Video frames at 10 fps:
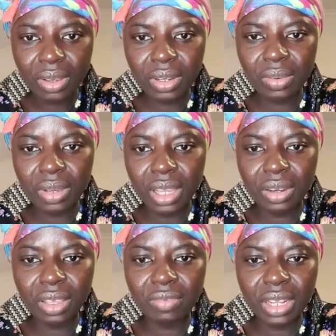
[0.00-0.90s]
I
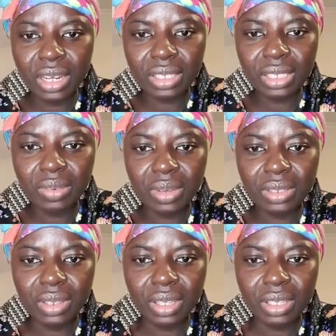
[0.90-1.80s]
don't even understand
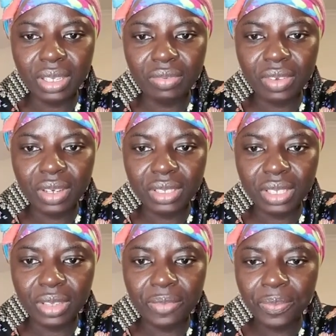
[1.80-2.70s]
what your friend
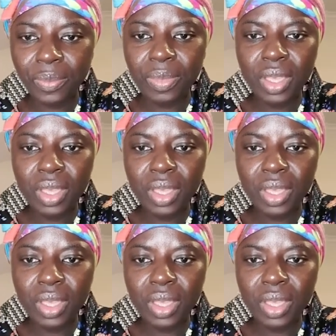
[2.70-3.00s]
is saying.